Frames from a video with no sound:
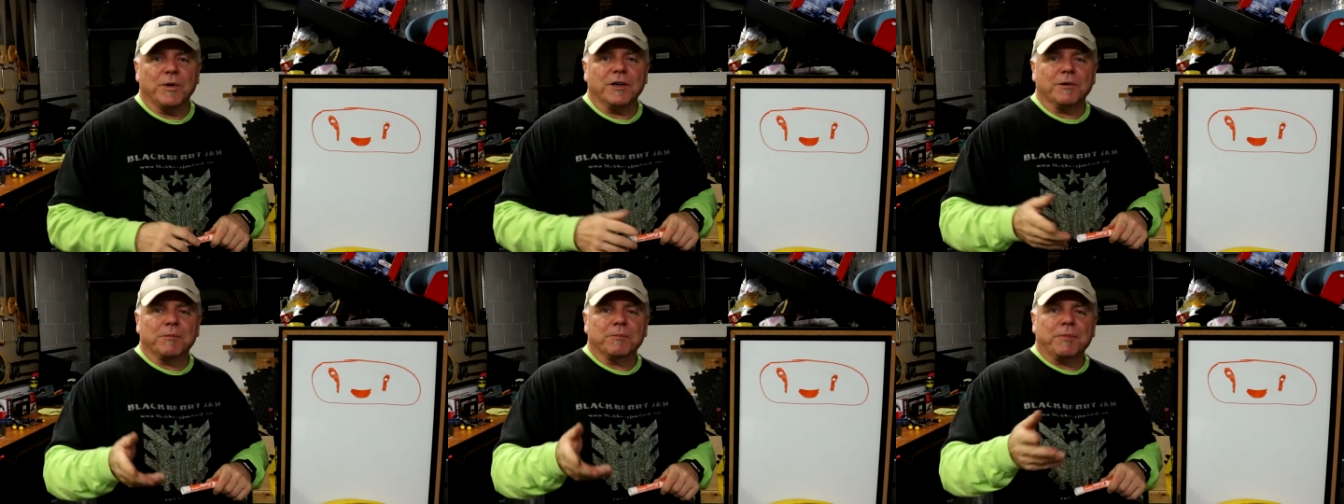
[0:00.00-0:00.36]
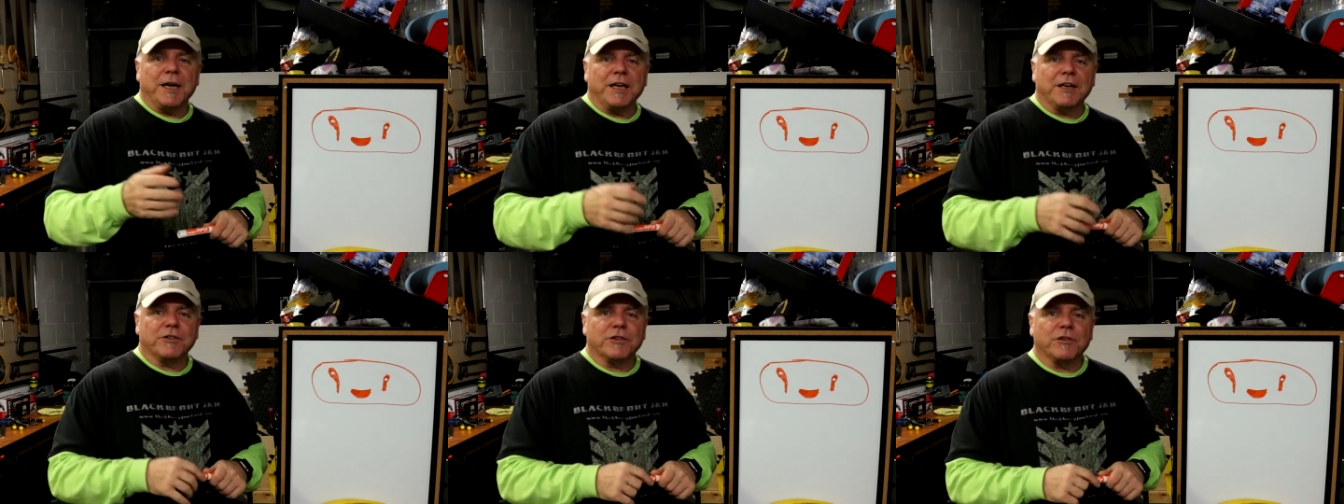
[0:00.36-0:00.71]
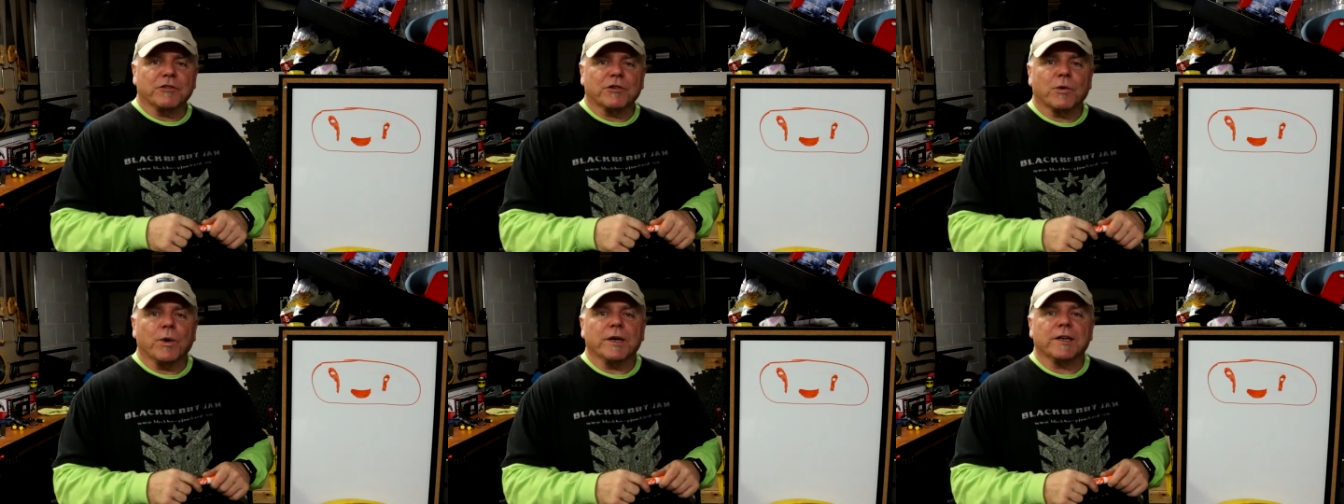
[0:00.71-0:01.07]
Welcome to
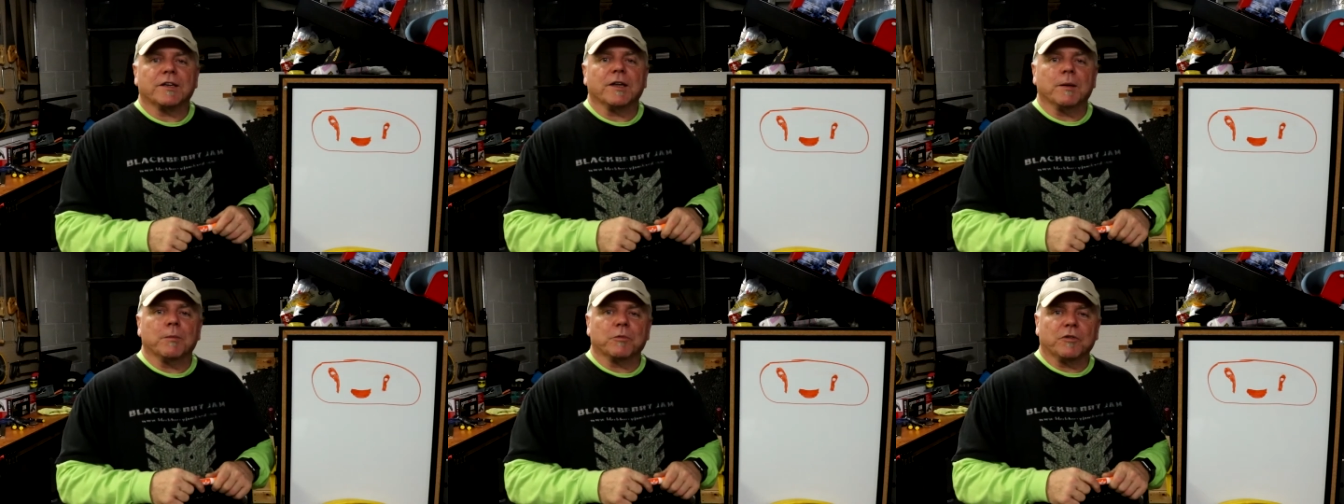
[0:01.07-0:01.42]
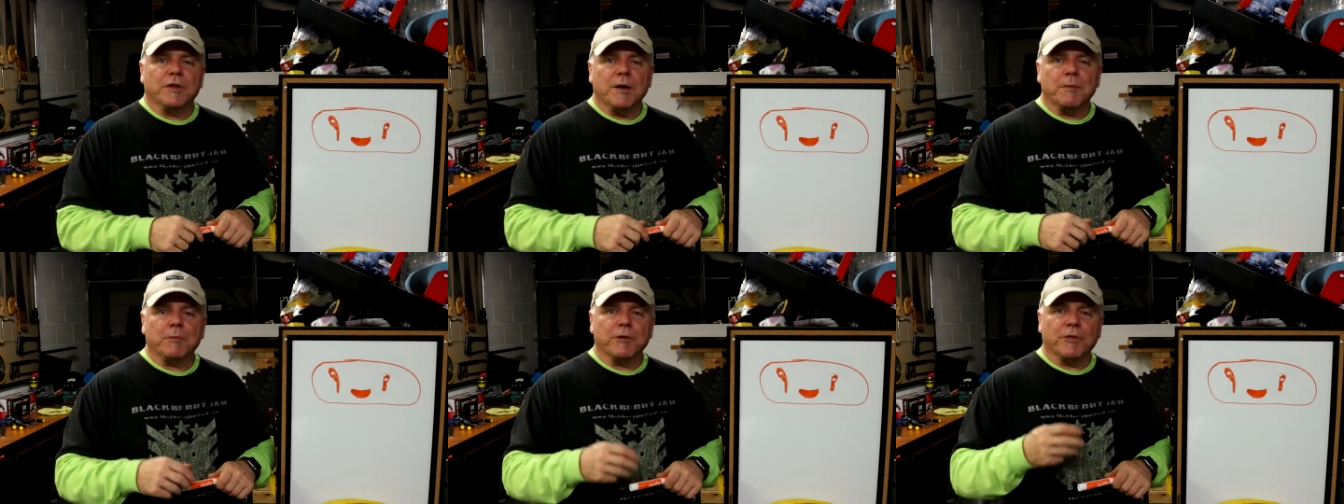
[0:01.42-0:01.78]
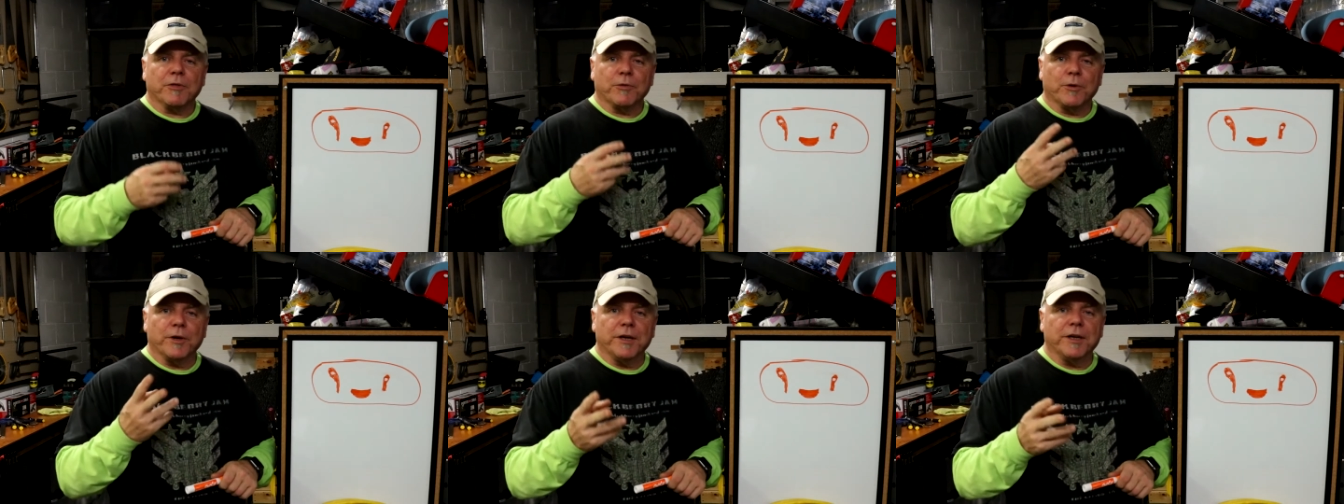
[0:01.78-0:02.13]
PaddyG's Quick Tips number
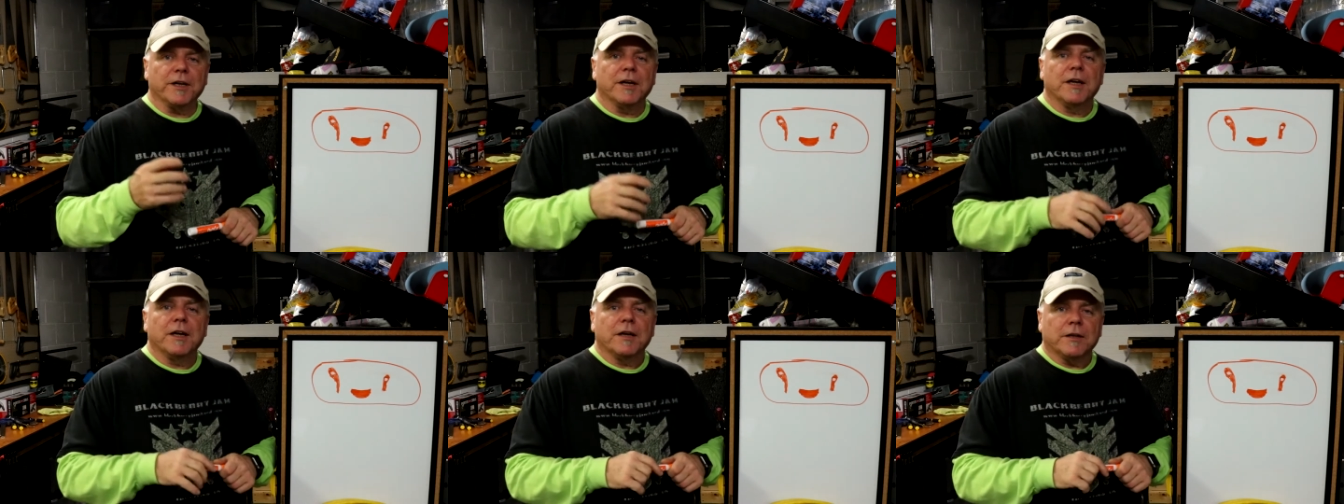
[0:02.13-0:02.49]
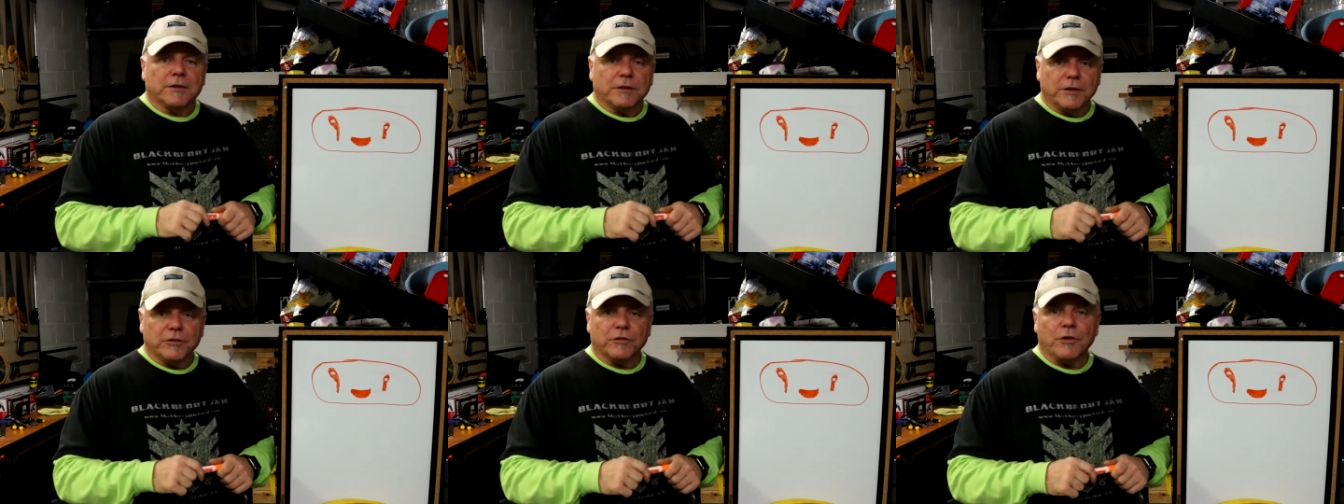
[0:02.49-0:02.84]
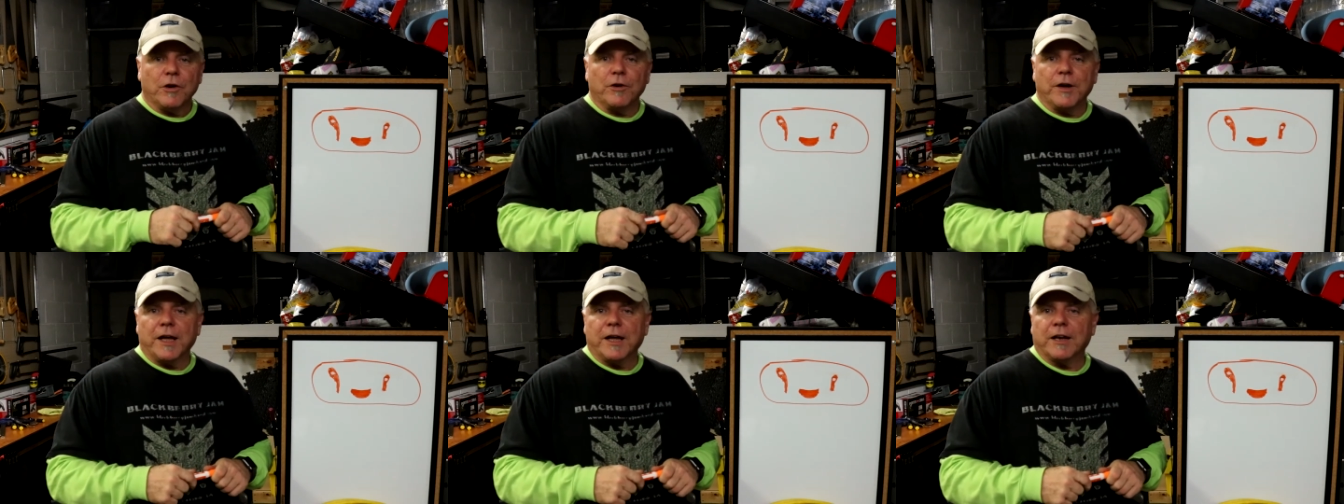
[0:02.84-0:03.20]
3. Let's
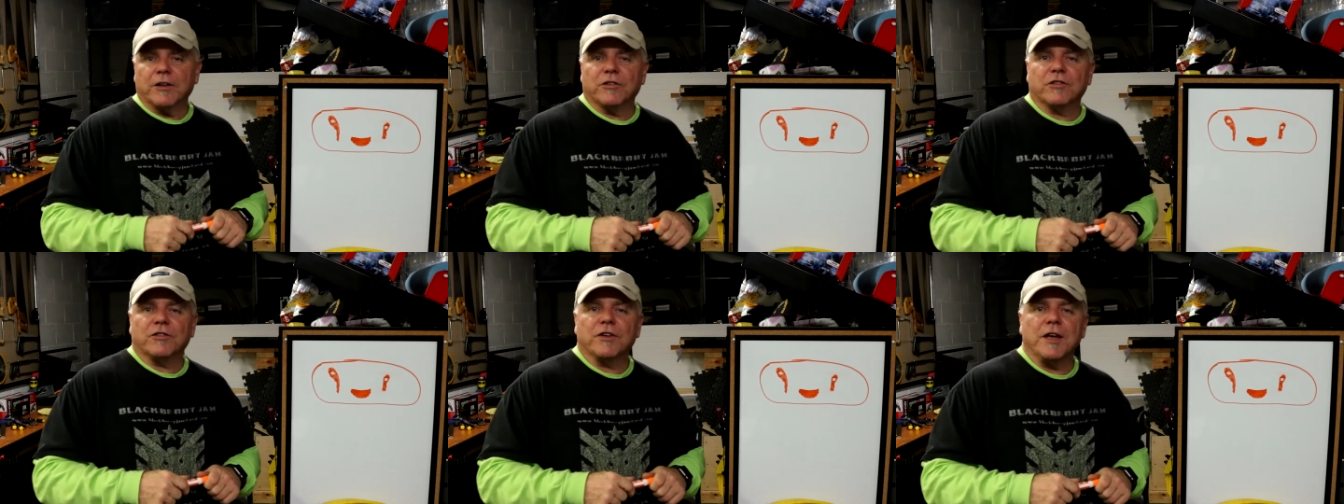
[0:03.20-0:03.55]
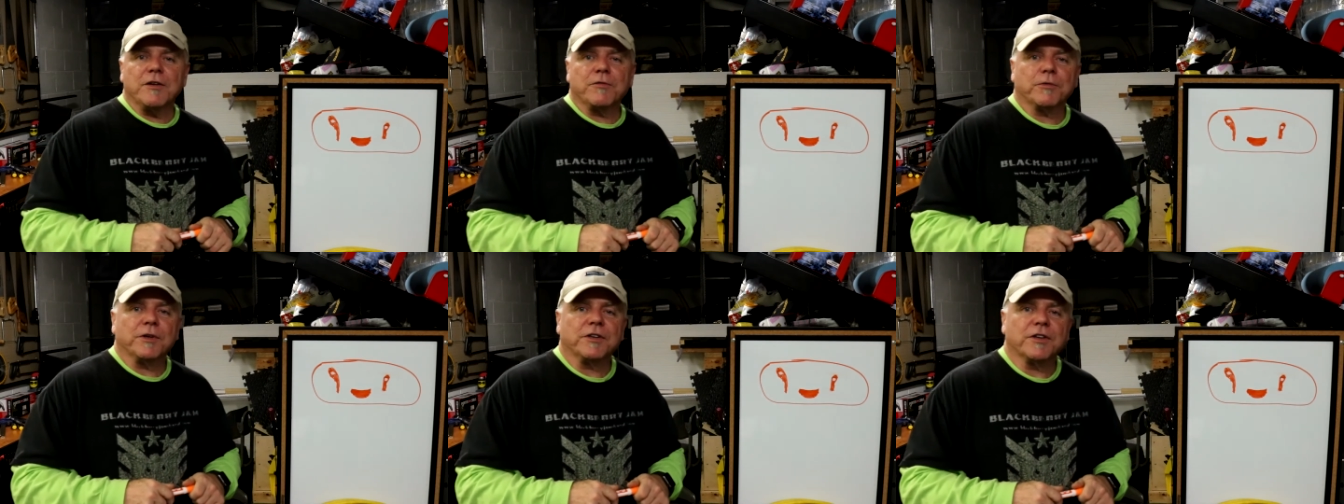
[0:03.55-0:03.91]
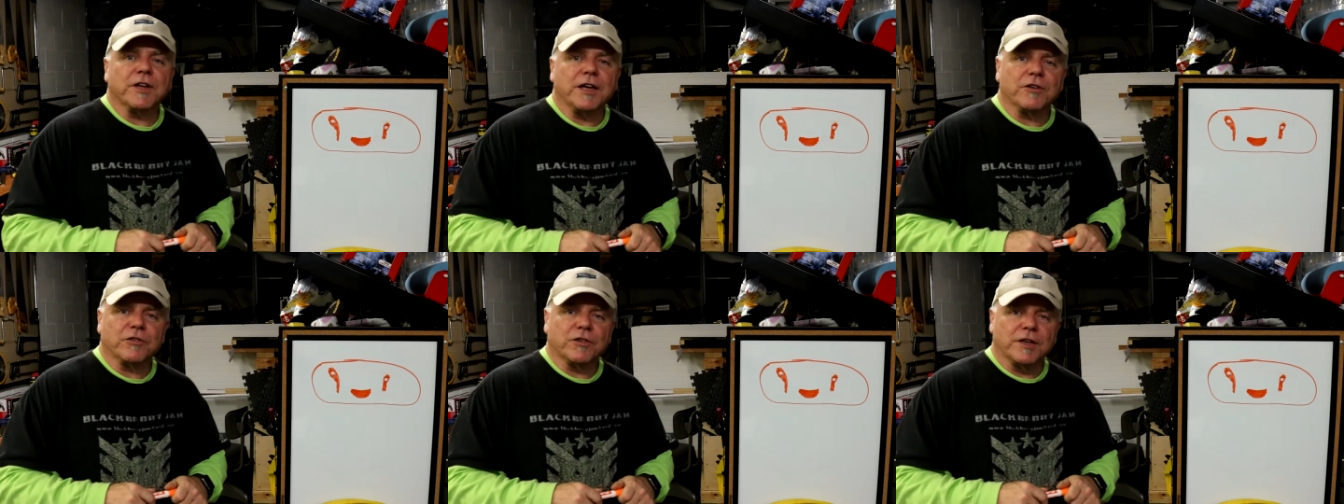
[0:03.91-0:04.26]
learn how to safely
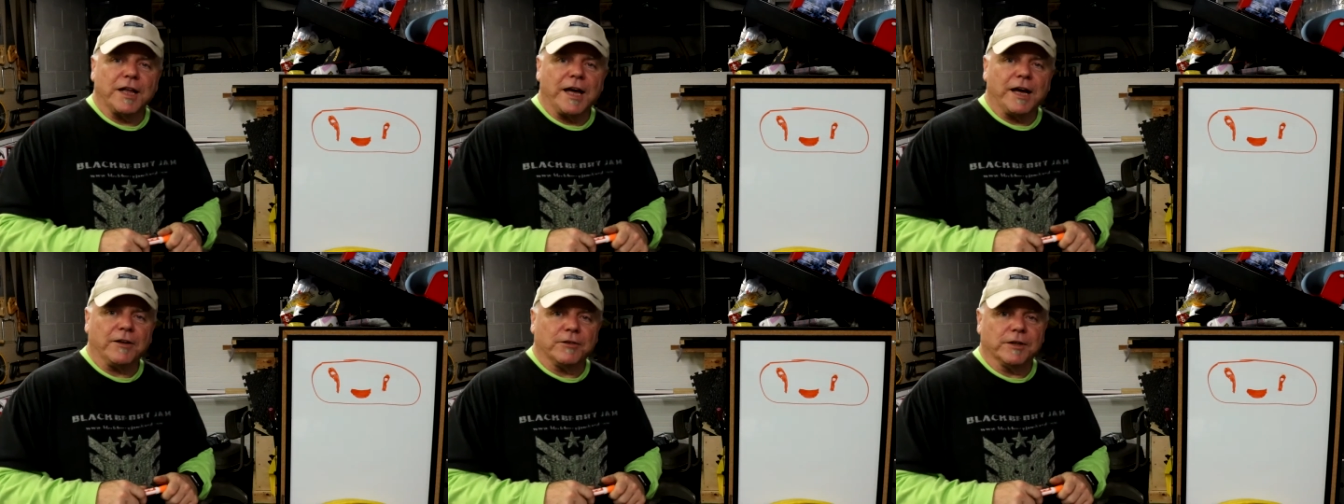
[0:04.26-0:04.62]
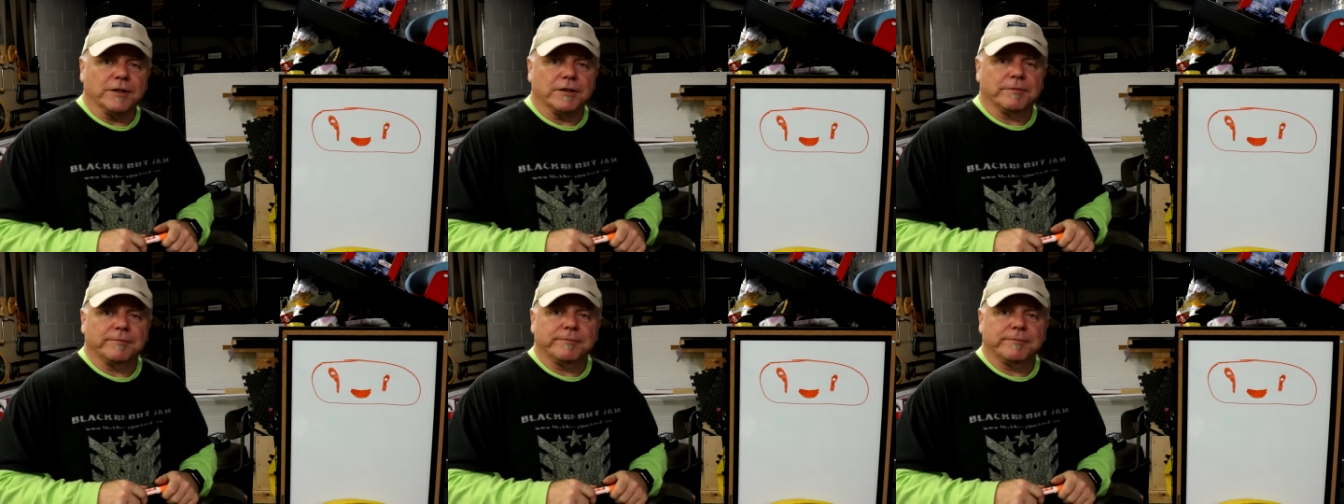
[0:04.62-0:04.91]
test an outlet.